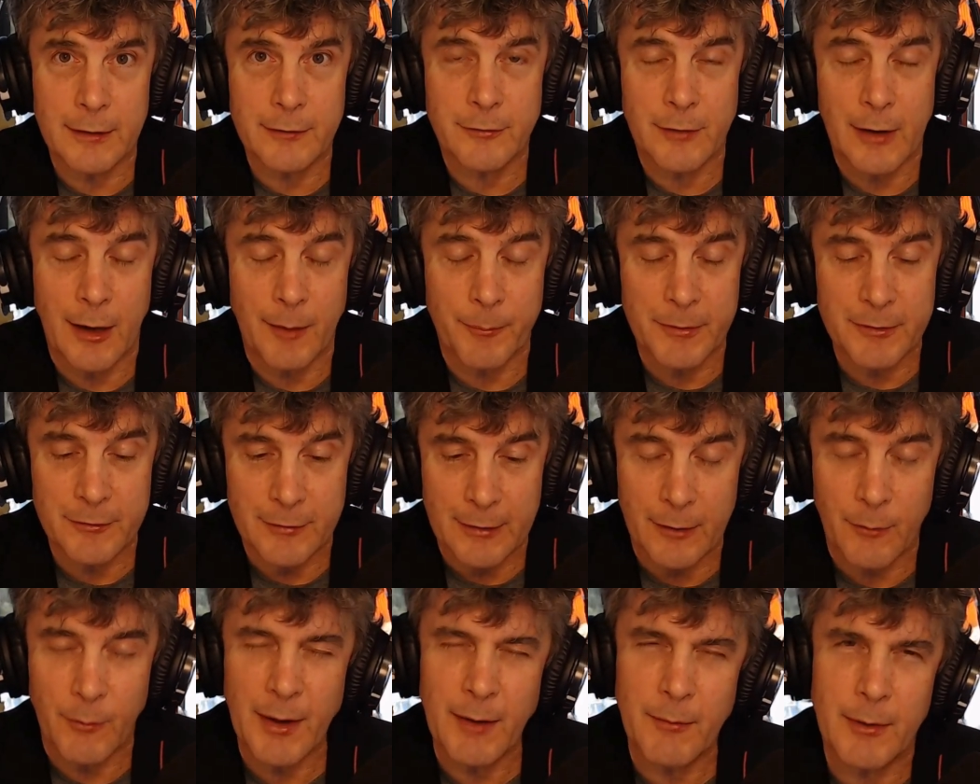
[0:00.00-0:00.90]
they stop and
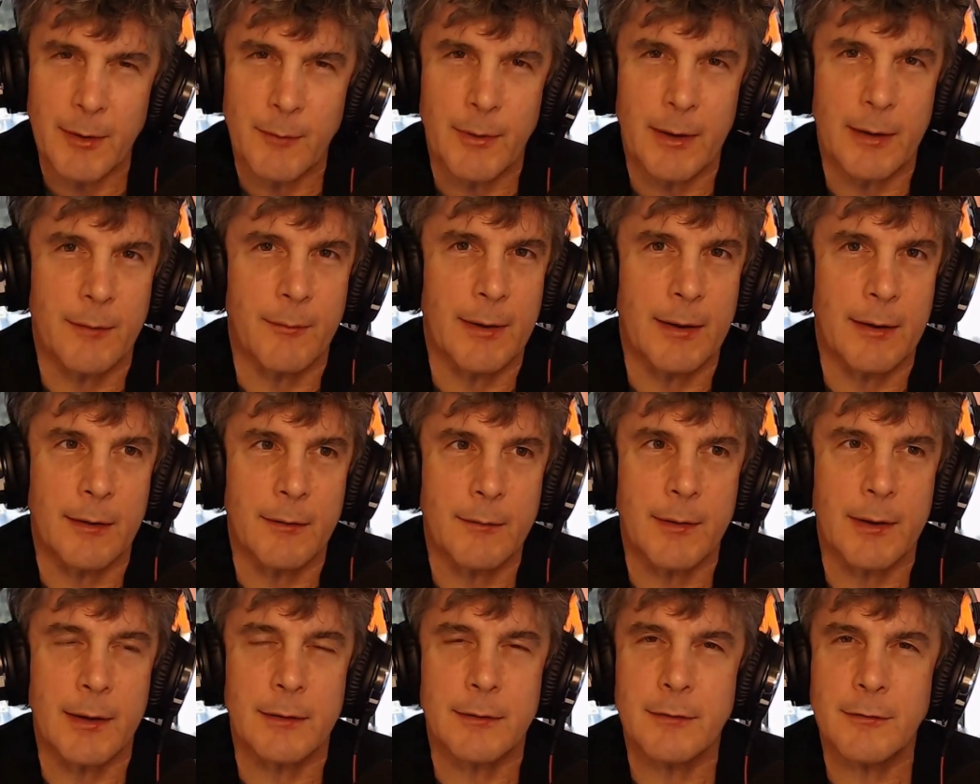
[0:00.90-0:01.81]
say, "Wait, wait, wait,
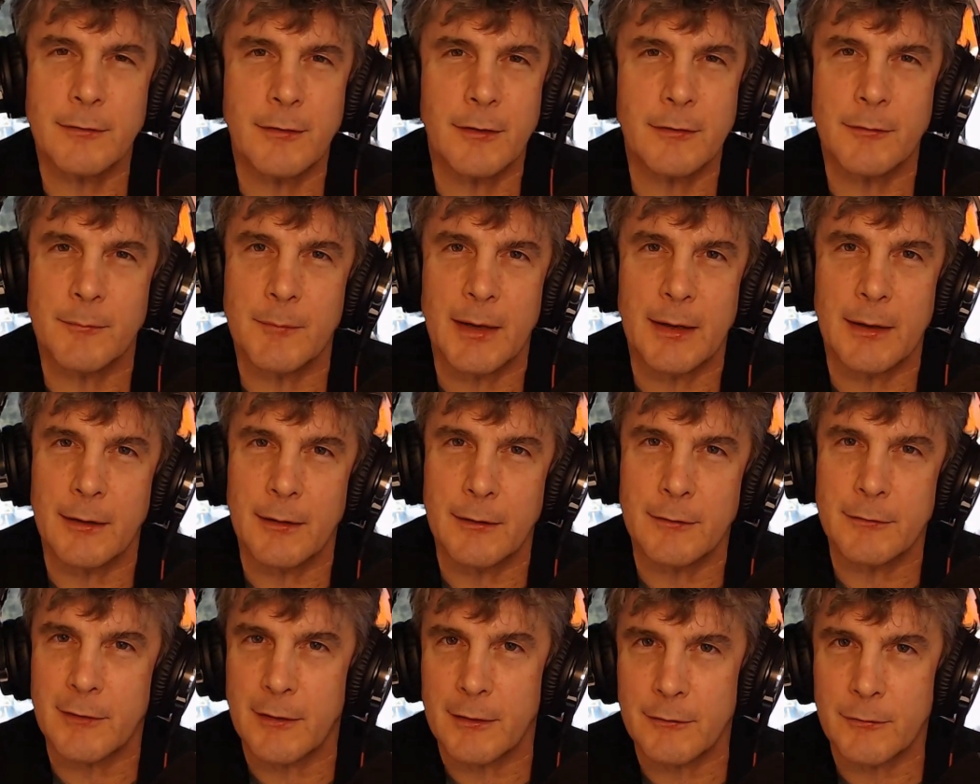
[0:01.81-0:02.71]
wait, wait, this doesn't make
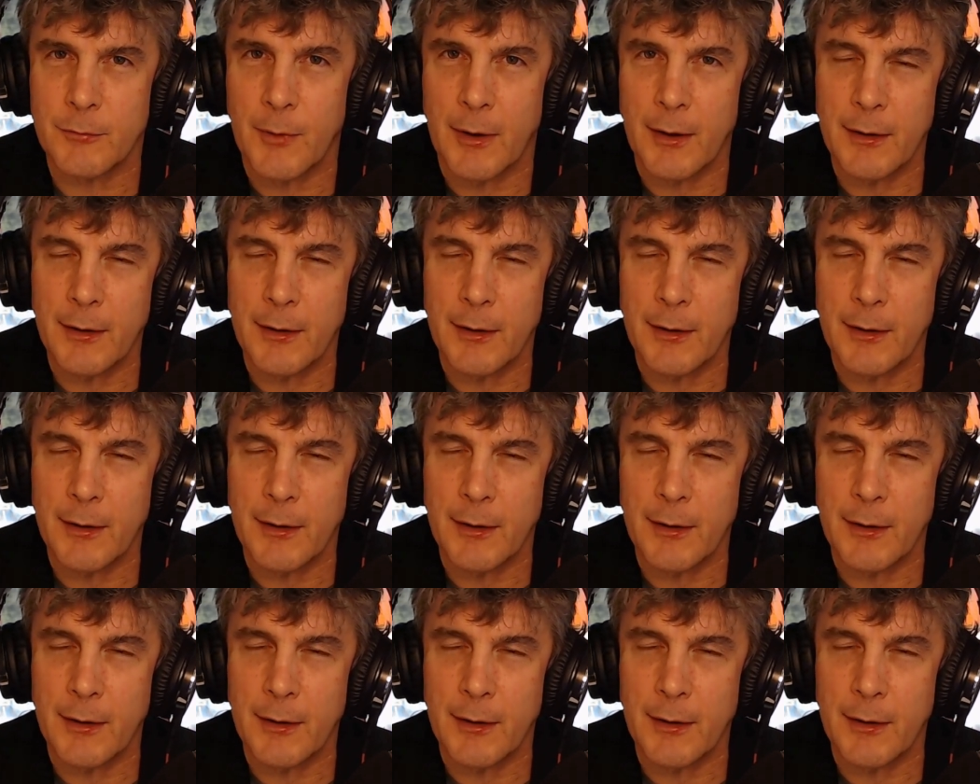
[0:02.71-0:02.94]
any sense.